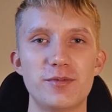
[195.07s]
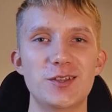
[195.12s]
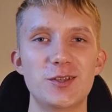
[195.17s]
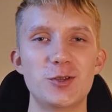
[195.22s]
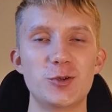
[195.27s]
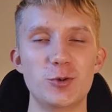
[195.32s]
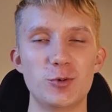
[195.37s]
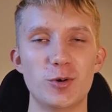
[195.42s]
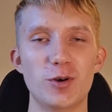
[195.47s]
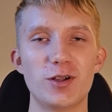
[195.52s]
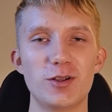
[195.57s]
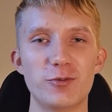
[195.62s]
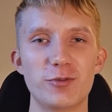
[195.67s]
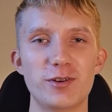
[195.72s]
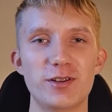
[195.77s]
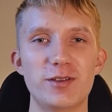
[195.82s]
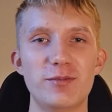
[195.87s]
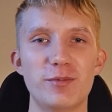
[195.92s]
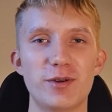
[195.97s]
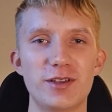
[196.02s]
You
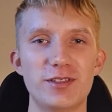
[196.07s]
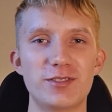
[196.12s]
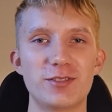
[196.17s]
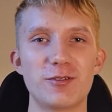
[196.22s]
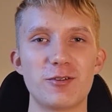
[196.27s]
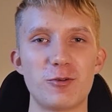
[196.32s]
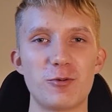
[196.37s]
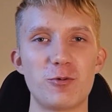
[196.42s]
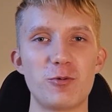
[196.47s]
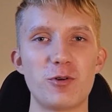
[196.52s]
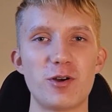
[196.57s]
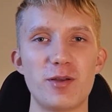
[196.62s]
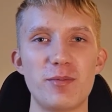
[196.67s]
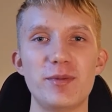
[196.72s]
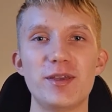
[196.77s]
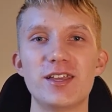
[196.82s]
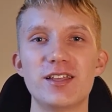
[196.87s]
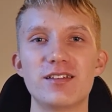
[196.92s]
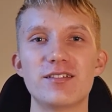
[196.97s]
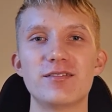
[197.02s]
already might know who I
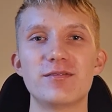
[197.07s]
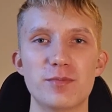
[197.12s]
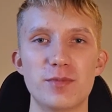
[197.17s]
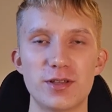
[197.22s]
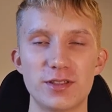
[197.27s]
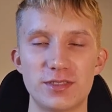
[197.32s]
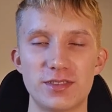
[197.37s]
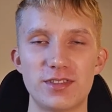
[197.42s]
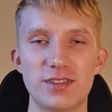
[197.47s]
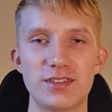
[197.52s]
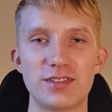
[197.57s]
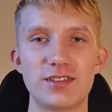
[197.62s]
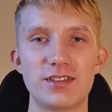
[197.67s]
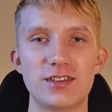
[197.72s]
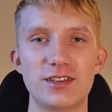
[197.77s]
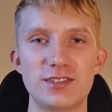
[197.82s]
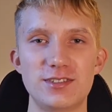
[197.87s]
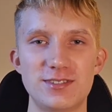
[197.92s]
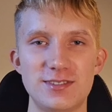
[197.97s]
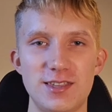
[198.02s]
mean, but
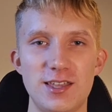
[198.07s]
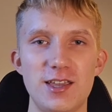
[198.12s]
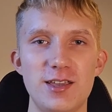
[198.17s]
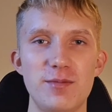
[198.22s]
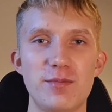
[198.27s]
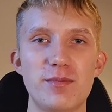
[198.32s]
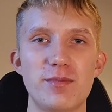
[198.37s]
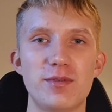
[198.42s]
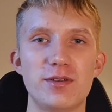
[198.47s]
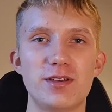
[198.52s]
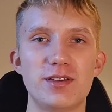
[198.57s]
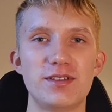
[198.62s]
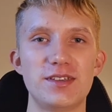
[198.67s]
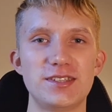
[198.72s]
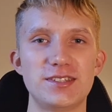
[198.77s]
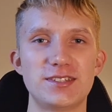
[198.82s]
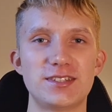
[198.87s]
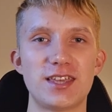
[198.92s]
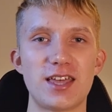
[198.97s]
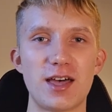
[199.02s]
his name
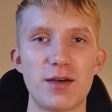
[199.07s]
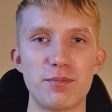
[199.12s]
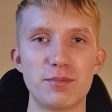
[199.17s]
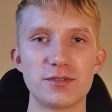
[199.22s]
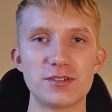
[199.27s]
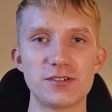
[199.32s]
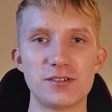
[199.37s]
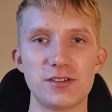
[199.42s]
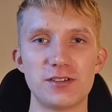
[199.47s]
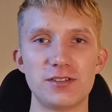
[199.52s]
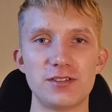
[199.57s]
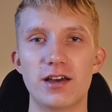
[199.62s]
is Hamza.